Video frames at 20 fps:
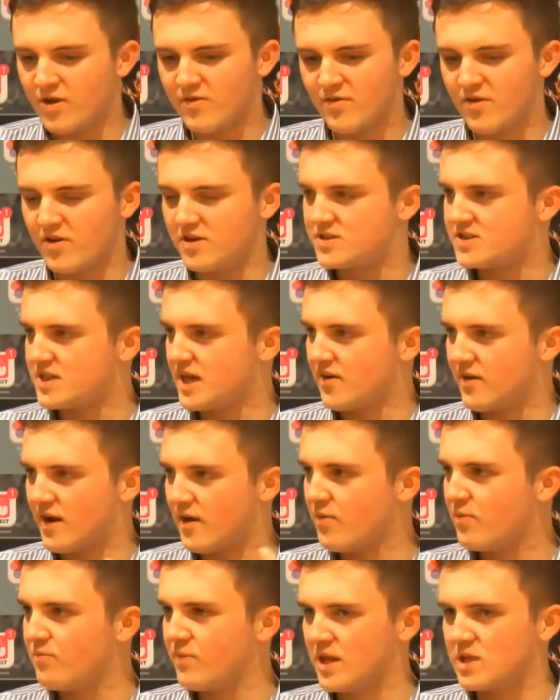the university and
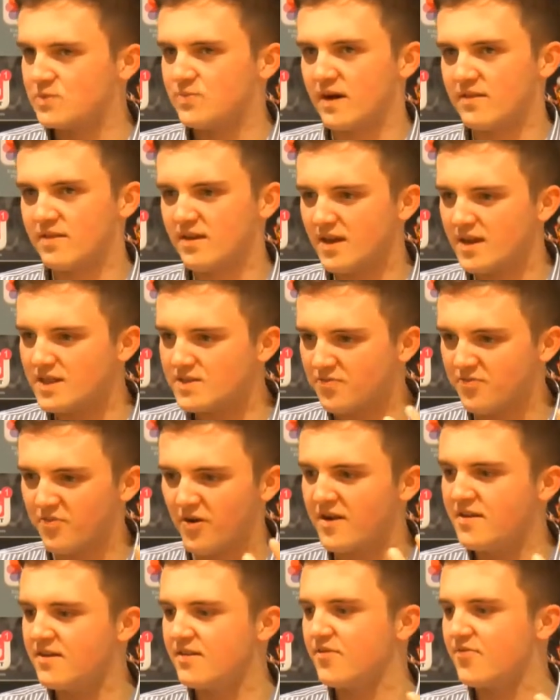around Middlesbrough. I think it's
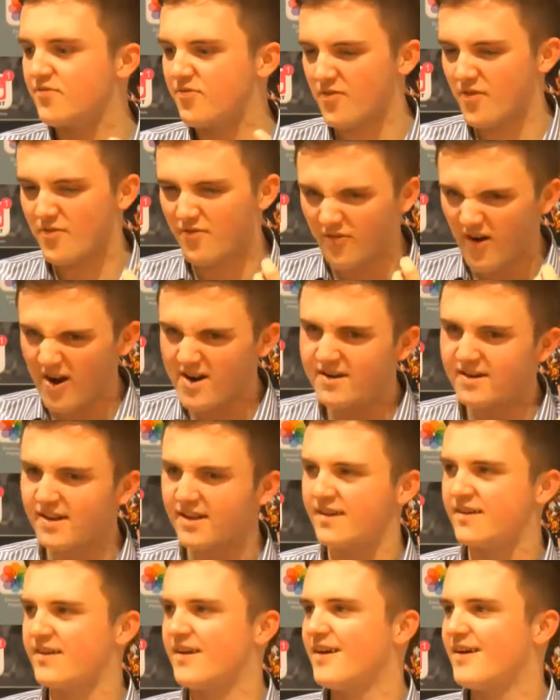
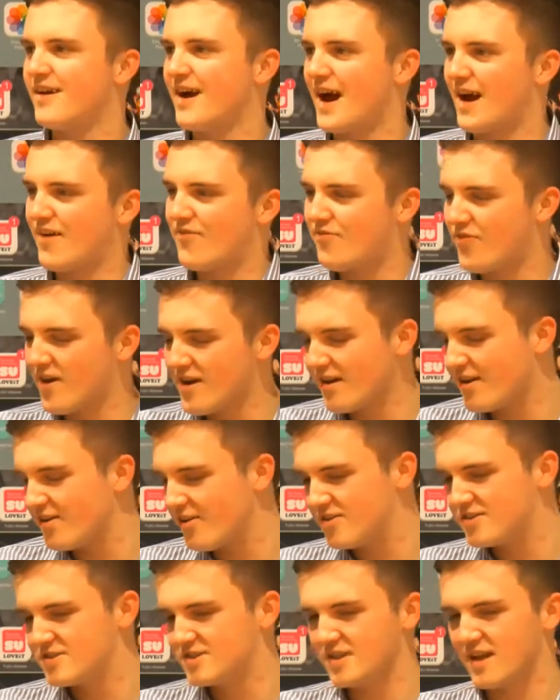friendliness,
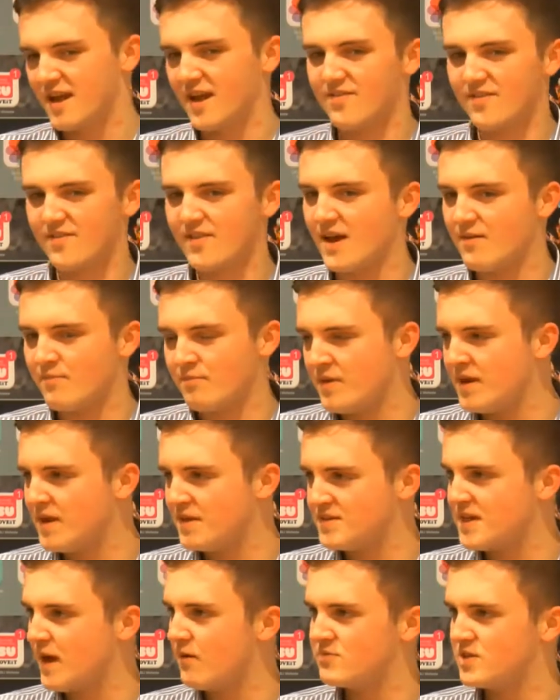and I think that
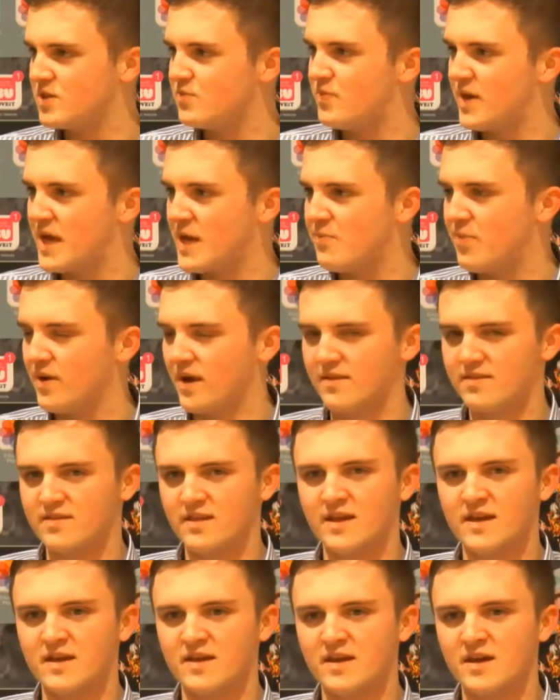meters down to the people. I
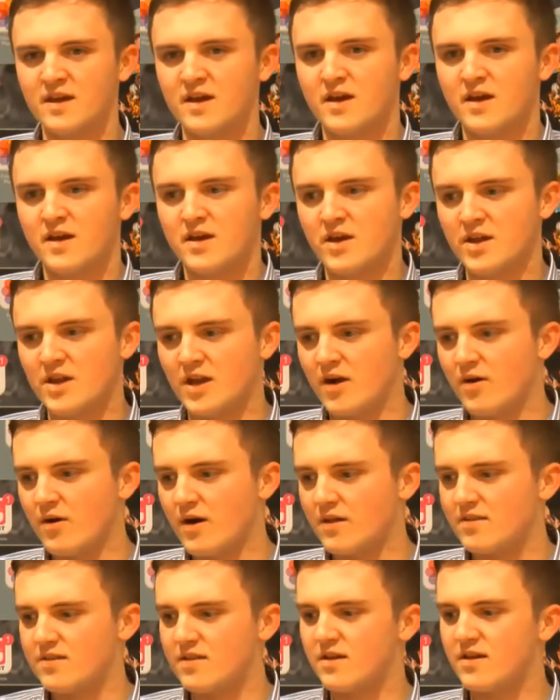think, you know,
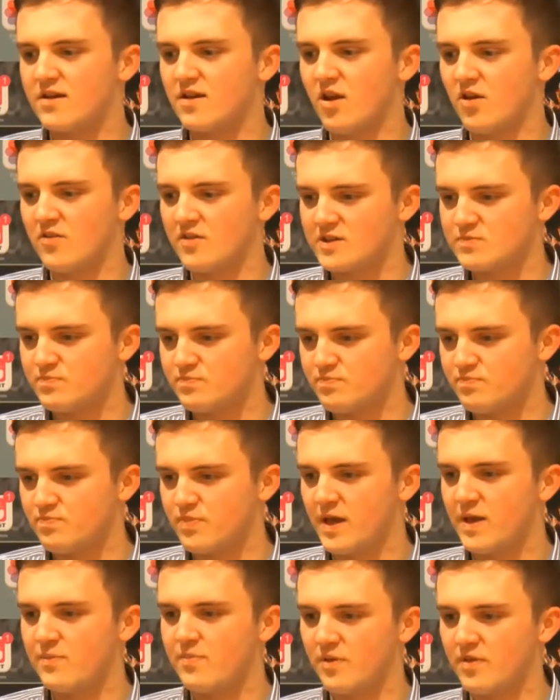I think a lot of these
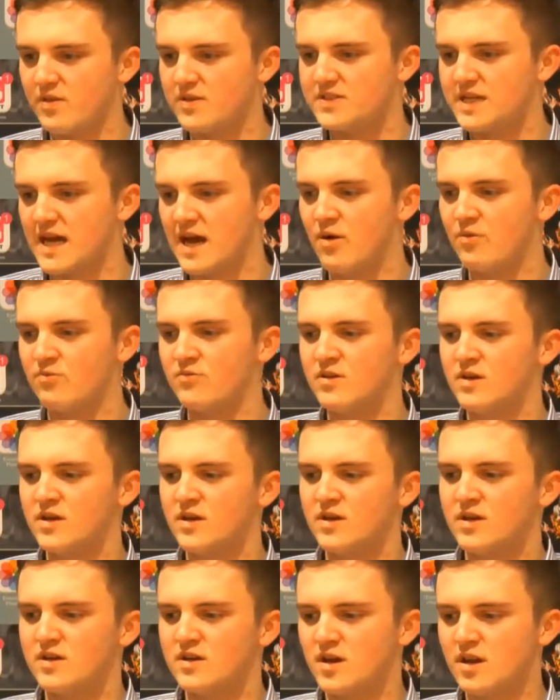people in the town,
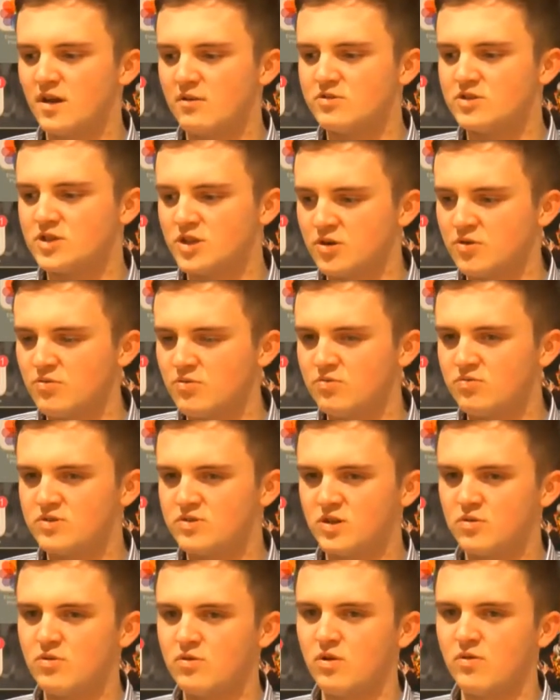you know, do
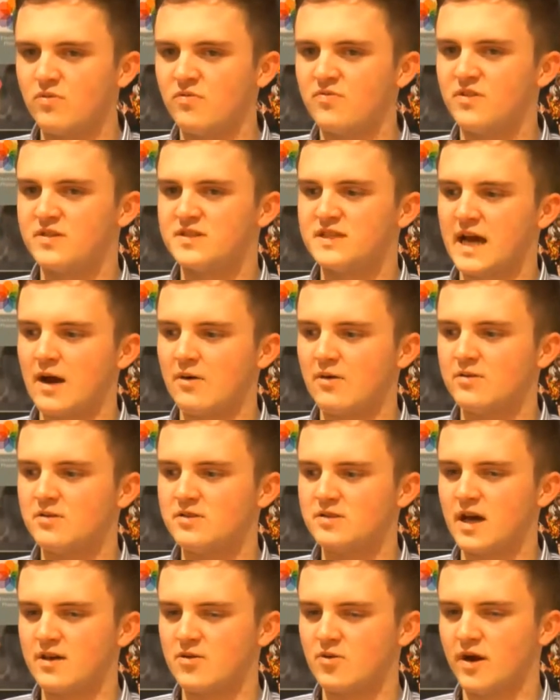love the town,
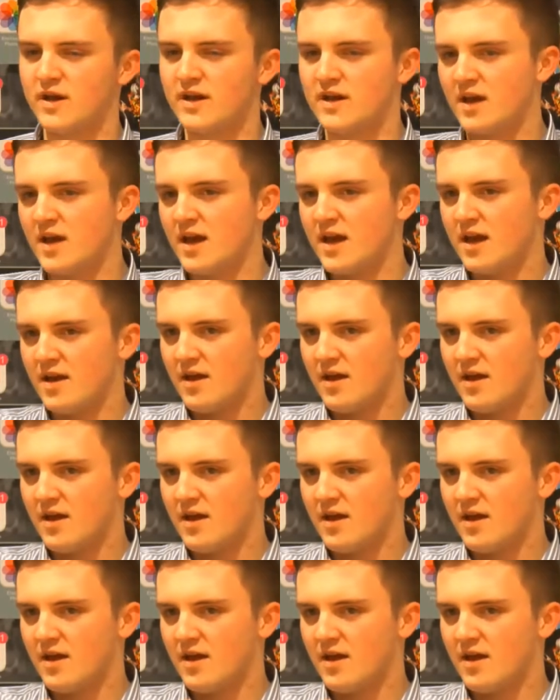and are quite